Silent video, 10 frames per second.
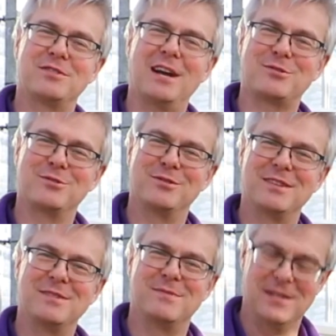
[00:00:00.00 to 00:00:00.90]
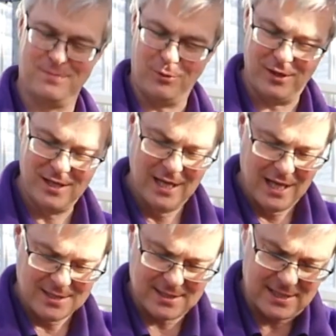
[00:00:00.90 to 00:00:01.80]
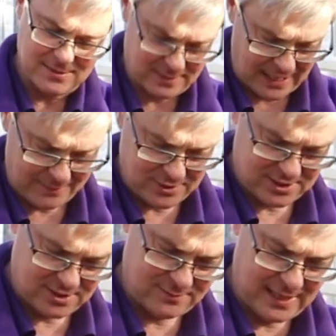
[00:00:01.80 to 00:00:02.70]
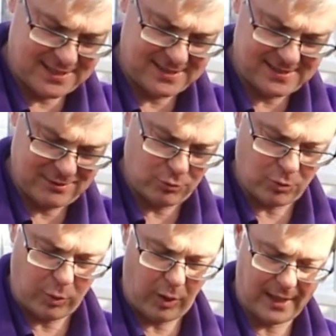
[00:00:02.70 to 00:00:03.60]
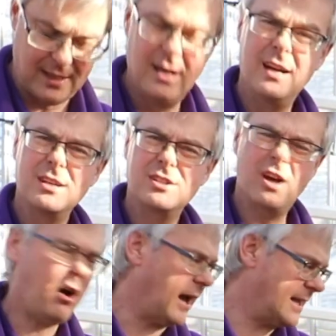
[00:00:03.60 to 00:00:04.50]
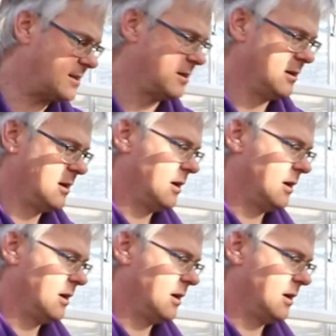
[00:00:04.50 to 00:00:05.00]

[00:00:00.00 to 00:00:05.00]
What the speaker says: production at this point. So there's some cabbages and some lettuce, and they're all quite tight,